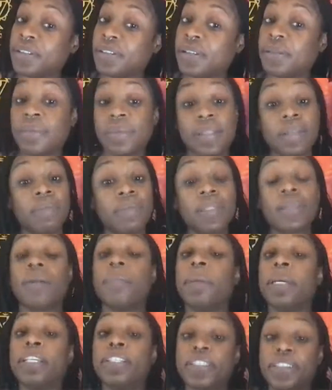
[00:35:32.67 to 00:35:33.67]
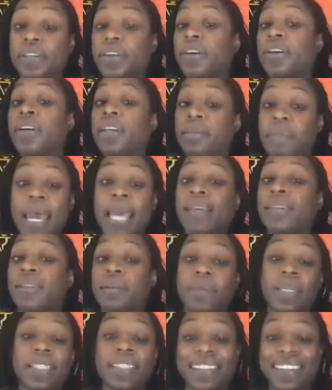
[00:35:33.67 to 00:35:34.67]
Something's going to be secure. The bag's going
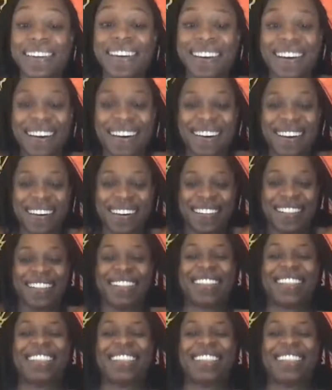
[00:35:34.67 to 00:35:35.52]
to be secured.